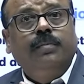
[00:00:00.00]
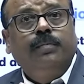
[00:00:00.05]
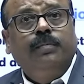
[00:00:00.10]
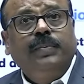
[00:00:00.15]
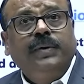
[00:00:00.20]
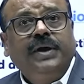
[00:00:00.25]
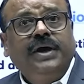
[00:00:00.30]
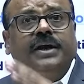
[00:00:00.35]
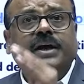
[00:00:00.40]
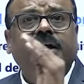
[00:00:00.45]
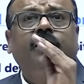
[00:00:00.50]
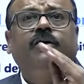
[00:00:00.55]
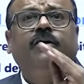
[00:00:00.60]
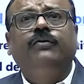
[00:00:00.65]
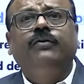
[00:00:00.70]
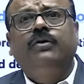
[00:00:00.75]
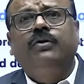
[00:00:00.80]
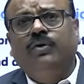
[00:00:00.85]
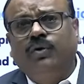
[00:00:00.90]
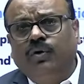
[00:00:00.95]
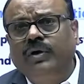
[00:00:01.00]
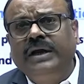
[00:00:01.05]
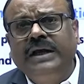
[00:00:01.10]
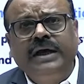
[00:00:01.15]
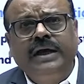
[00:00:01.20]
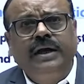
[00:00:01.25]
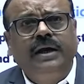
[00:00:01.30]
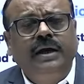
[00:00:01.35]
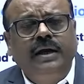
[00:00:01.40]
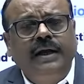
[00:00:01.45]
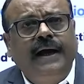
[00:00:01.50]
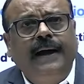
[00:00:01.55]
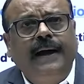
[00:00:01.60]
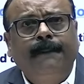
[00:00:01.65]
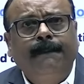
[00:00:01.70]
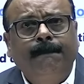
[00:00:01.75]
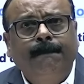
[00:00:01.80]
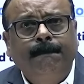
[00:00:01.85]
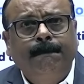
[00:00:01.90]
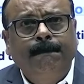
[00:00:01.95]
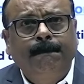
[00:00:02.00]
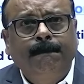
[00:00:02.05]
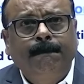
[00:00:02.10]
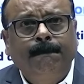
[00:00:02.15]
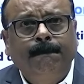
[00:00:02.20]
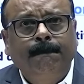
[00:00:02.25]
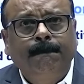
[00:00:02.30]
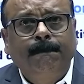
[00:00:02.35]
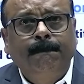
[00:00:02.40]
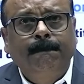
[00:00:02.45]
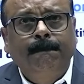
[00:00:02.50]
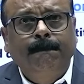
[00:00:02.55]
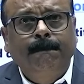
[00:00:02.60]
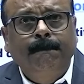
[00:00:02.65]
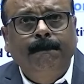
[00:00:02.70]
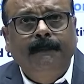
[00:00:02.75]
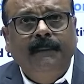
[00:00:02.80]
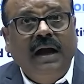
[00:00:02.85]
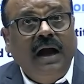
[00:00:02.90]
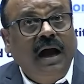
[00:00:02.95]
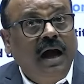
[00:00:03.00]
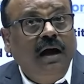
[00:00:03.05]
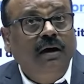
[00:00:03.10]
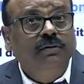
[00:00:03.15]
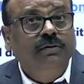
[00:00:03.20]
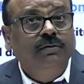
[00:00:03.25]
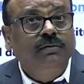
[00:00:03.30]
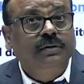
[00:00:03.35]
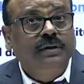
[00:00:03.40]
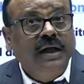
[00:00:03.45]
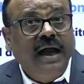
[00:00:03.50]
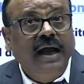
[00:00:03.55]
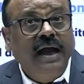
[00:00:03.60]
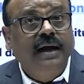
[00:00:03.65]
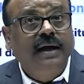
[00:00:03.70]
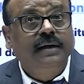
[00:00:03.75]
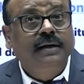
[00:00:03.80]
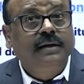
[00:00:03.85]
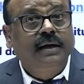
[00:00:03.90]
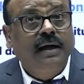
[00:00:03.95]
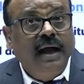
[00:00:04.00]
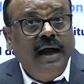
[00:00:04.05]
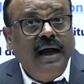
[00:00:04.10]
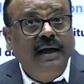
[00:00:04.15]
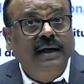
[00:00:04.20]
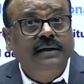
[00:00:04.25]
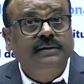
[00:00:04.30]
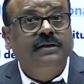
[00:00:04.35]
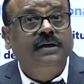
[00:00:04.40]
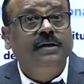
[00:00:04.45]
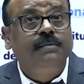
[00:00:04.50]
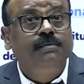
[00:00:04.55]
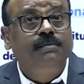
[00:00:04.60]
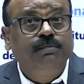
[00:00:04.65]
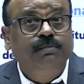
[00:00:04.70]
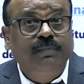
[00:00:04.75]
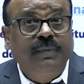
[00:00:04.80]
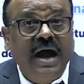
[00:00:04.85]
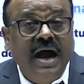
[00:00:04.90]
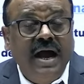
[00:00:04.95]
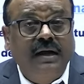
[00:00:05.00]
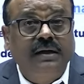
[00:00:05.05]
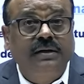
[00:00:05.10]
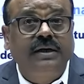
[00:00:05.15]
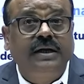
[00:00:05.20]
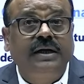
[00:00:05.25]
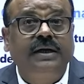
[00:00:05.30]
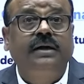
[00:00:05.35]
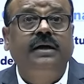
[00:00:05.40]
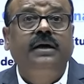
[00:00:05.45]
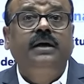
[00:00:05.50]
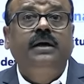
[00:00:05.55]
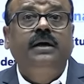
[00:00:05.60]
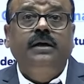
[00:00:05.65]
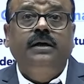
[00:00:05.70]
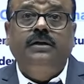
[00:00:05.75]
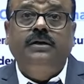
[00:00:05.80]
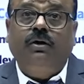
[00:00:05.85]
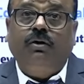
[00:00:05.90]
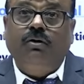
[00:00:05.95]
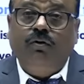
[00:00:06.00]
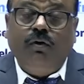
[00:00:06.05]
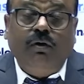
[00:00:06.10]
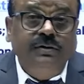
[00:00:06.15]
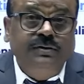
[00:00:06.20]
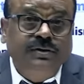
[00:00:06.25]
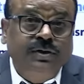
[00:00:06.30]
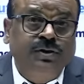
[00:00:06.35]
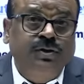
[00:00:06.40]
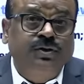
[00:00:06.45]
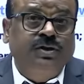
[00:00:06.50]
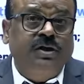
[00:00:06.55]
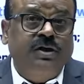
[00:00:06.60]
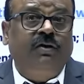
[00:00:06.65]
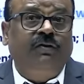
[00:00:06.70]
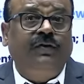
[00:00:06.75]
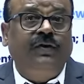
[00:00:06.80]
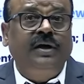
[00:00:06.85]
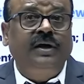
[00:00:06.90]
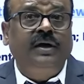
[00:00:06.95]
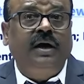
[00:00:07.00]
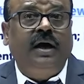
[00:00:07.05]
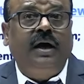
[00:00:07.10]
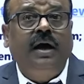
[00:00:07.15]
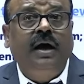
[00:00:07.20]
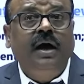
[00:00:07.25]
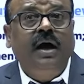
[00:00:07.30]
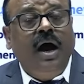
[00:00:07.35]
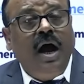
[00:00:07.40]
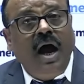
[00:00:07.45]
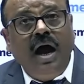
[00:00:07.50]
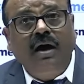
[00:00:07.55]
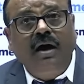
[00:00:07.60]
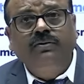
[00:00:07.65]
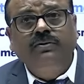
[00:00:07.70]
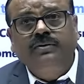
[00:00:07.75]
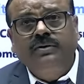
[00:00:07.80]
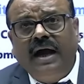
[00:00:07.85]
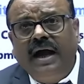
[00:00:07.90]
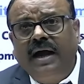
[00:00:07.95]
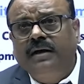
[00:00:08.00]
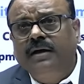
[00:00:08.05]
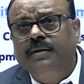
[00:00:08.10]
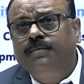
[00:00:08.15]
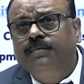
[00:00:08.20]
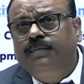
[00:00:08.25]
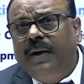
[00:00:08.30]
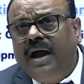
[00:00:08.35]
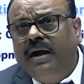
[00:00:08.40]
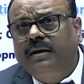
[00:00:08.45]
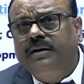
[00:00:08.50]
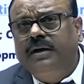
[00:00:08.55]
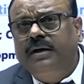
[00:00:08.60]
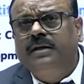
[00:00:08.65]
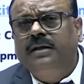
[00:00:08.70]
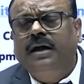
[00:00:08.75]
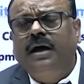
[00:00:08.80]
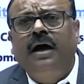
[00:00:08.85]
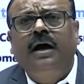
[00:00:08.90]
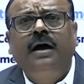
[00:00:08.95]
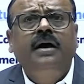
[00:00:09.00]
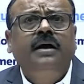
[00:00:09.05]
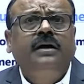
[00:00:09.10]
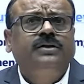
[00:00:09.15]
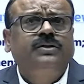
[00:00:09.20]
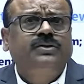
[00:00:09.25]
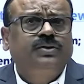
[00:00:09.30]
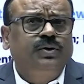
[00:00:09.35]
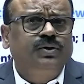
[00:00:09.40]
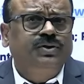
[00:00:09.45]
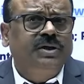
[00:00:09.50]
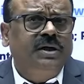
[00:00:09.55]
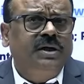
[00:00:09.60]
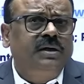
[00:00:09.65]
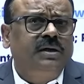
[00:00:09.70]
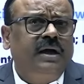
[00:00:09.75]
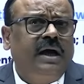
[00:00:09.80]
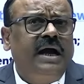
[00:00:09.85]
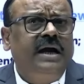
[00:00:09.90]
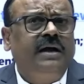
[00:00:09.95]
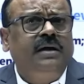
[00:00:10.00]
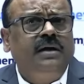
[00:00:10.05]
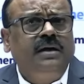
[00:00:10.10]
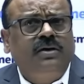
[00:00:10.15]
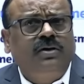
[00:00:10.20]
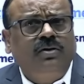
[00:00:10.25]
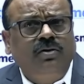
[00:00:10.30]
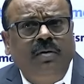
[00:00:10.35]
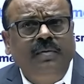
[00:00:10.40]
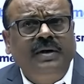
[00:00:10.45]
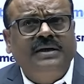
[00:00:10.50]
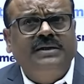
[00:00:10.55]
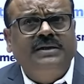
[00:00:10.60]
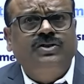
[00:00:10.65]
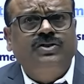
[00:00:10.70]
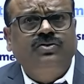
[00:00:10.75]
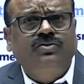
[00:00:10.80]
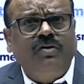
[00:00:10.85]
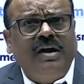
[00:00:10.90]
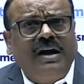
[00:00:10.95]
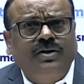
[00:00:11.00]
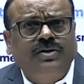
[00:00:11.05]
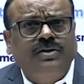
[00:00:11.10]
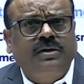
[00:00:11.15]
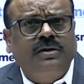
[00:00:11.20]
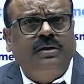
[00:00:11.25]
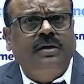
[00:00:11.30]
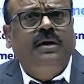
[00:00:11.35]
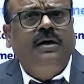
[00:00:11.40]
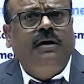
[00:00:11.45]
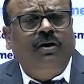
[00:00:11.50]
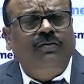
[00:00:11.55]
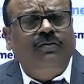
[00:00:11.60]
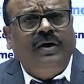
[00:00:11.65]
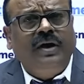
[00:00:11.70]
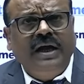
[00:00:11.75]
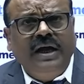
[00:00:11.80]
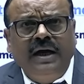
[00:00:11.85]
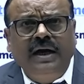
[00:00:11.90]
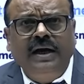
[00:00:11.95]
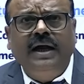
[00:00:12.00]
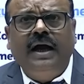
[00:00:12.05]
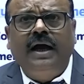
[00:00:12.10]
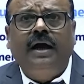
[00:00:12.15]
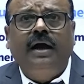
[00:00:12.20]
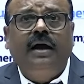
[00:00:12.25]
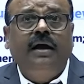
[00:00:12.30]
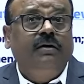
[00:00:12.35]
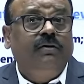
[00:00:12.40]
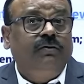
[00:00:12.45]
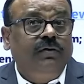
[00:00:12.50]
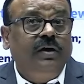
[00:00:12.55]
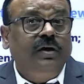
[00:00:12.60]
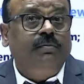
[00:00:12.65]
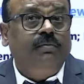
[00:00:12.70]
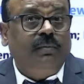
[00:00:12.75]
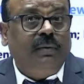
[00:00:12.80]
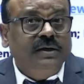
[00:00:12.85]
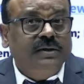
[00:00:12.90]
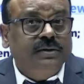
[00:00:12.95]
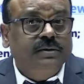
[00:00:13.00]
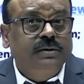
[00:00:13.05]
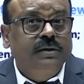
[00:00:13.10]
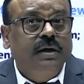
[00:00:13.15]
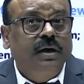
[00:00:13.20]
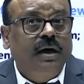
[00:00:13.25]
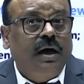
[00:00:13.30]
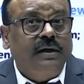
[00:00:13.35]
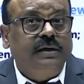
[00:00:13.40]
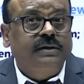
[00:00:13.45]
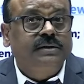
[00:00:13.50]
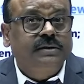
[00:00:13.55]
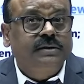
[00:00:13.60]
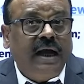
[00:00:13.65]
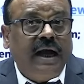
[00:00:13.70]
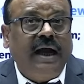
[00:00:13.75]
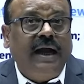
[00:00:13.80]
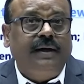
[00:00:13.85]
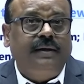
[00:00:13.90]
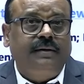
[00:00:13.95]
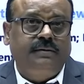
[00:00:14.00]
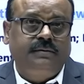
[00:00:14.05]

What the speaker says: period of ruling in India? How that has impacted the constitution of India? How that impacted the social and economic structure of India? We must understand.